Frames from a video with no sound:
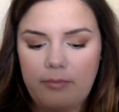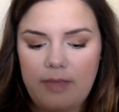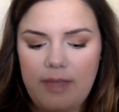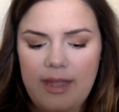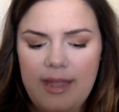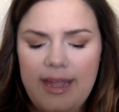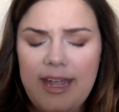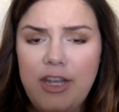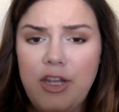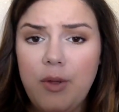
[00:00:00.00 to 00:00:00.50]

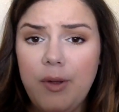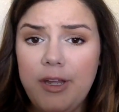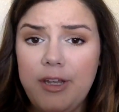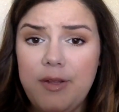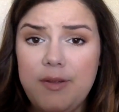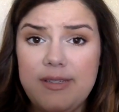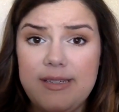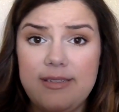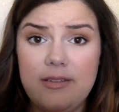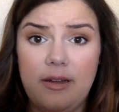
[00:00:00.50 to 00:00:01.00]
Again, you
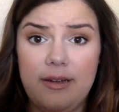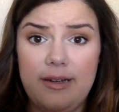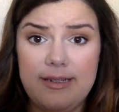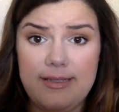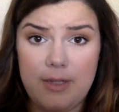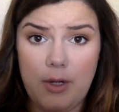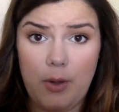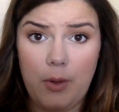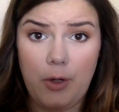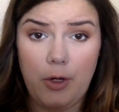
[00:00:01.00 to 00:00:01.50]
can use this on
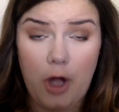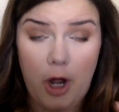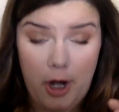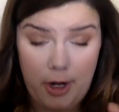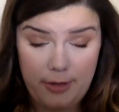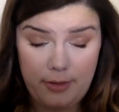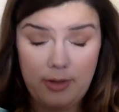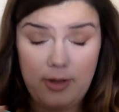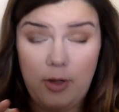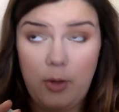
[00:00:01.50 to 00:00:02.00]
its own.
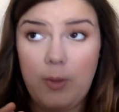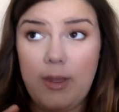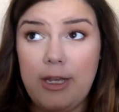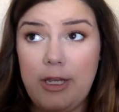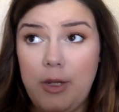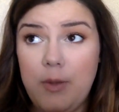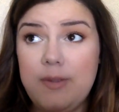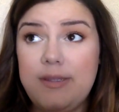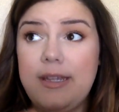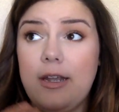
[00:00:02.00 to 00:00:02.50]
You
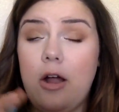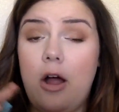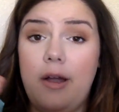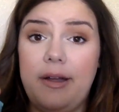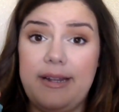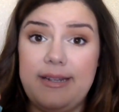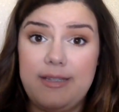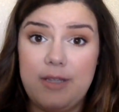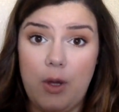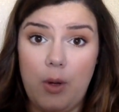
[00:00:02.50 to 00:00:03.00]
can use it
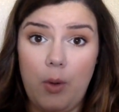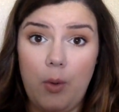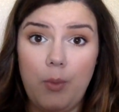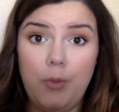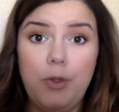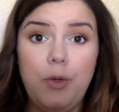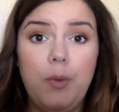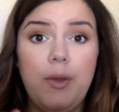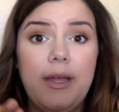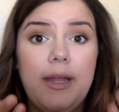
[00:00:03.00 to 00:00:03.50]
on its
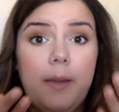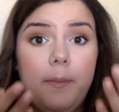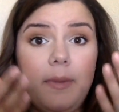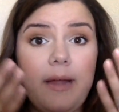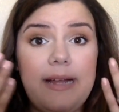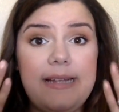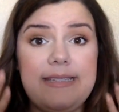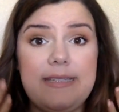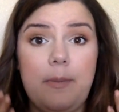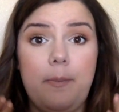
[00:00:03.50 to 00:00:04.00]
own. You can
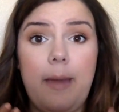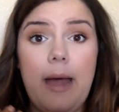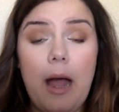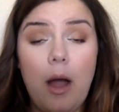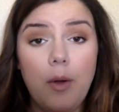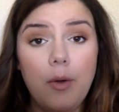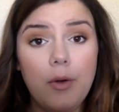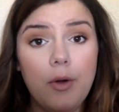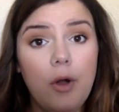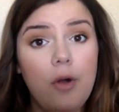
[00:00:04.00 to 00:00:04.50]
apply some
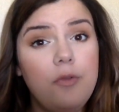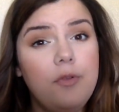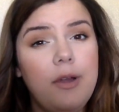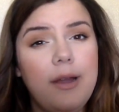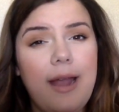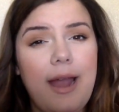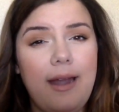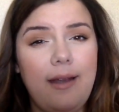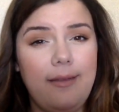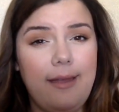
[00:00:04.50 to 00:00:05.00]
powder over
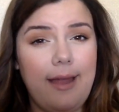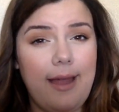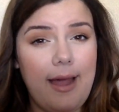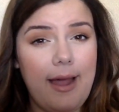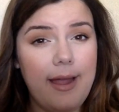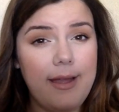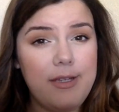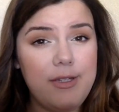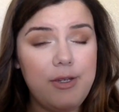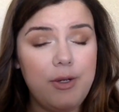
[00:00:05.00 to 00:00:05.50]
it, kind of like
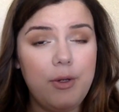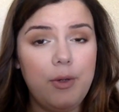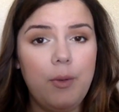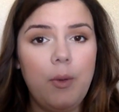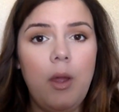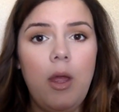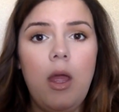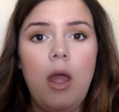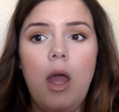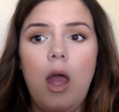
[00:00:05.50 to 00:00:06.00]
I
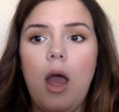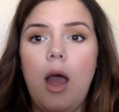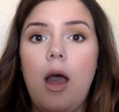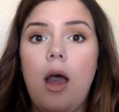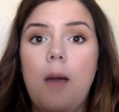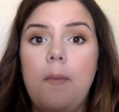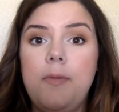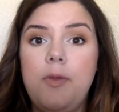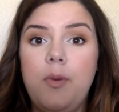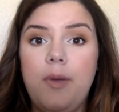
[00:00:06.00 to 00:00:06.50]
do.
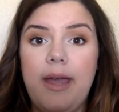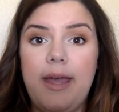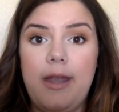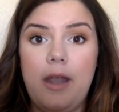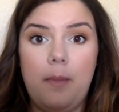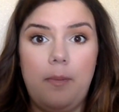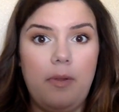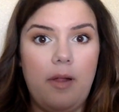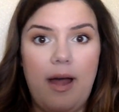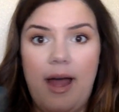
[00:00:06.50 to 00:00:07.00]
You
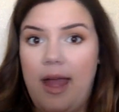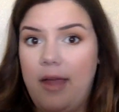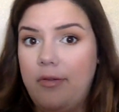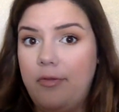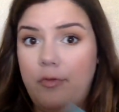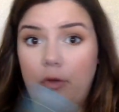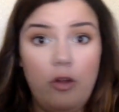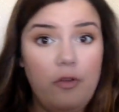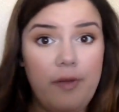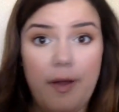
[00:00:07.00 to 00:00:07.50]
can apply
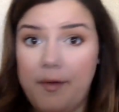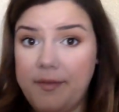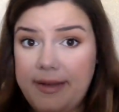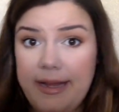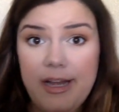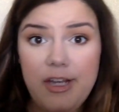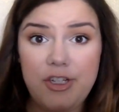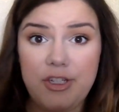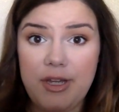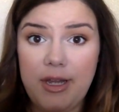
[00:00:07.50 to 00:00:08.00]
full
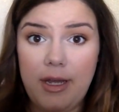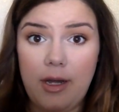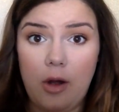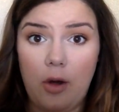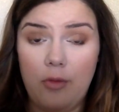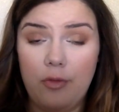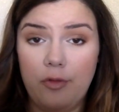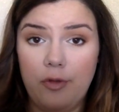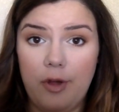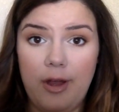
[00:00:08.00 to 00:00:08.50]
foundation
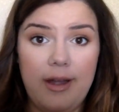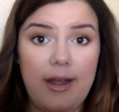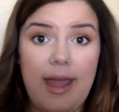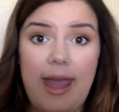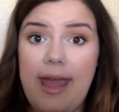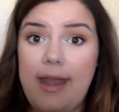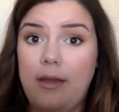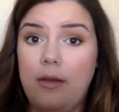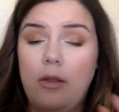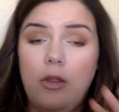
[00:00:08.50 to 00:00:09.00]
over it,
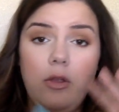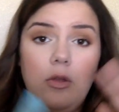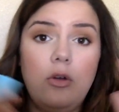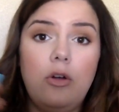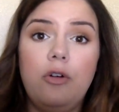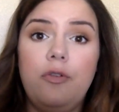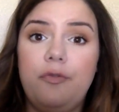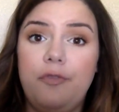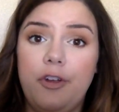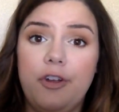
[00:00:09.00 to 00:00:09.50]
and
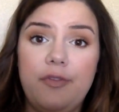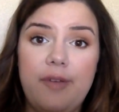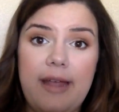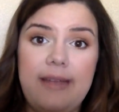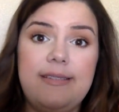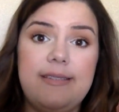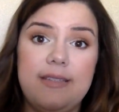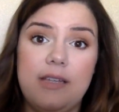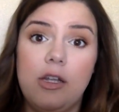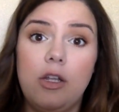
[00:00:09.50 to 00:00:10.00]
your
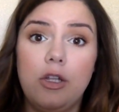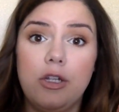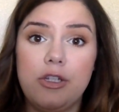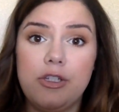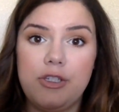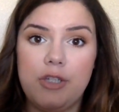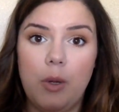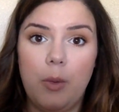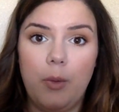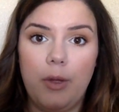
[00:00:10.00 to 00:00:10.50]
face is gonna look
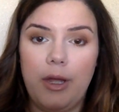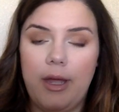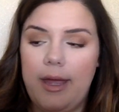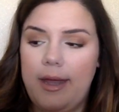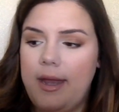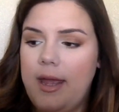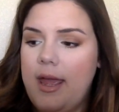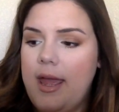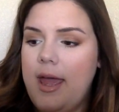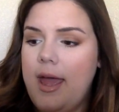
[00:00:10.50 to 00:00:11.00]
so
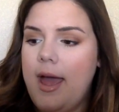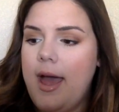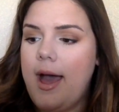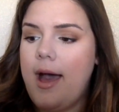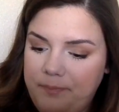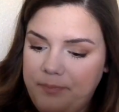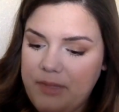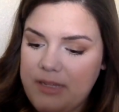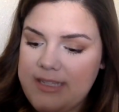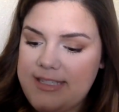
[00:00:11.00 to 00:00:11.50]
good.
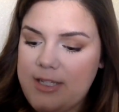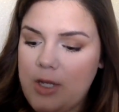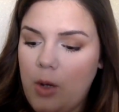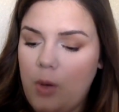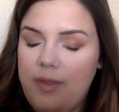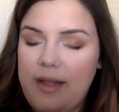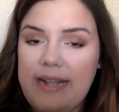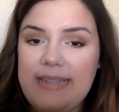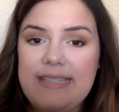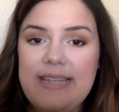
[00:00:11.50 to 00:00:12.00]

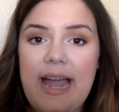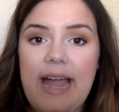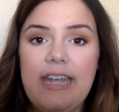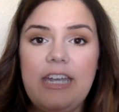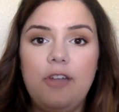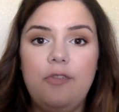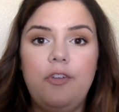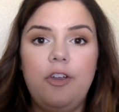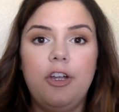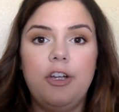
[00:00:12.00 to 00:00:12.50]
So that's
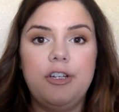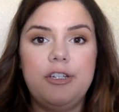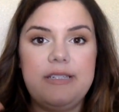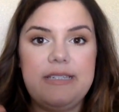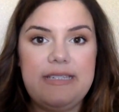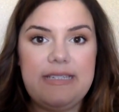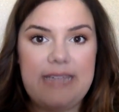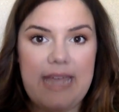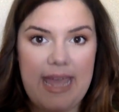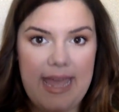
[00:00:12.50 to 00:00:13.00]
kind of your
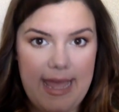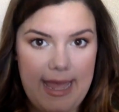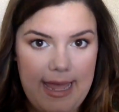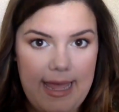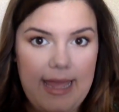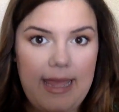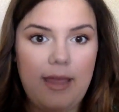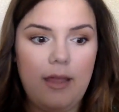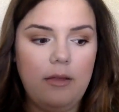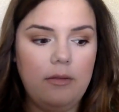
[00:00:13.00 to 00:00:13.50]

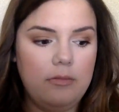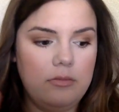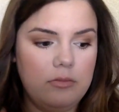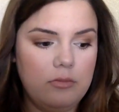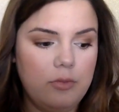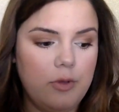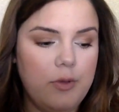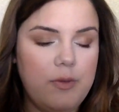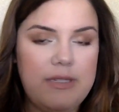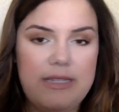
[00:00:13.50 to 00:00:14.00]
day
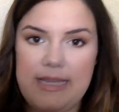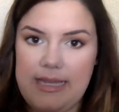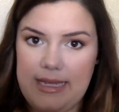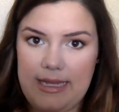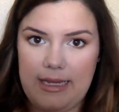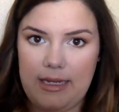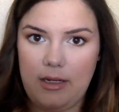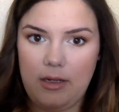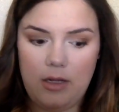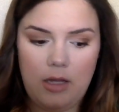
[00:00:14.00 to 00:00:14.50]

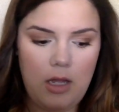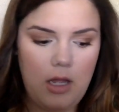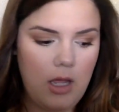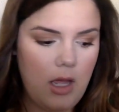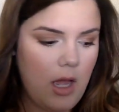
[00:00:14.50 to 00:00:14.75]
routine.